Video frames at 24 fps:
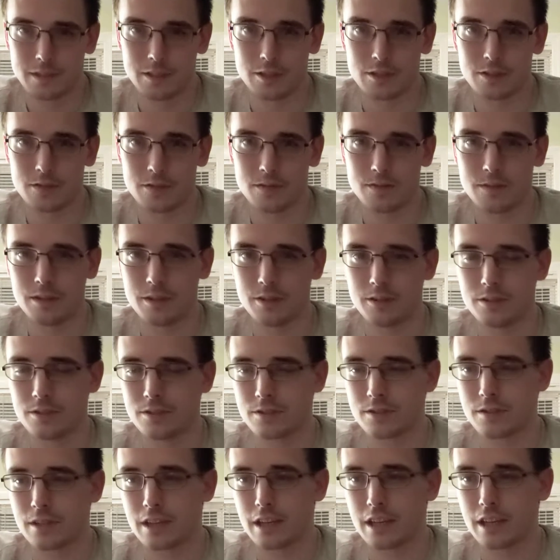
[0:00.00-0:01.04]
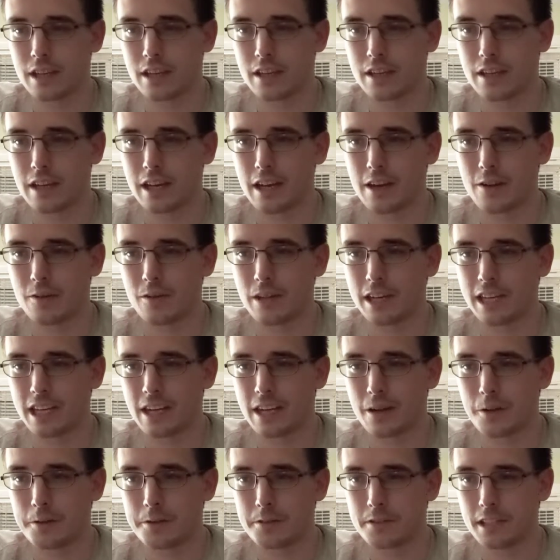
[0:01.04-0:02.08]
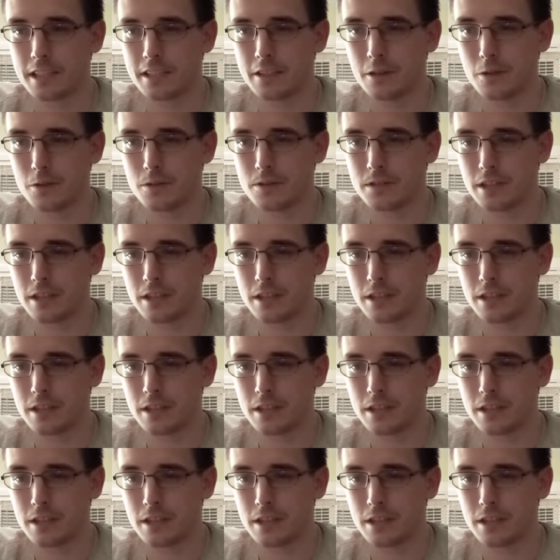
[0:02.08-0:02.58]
Just feels like I don't like how it's like no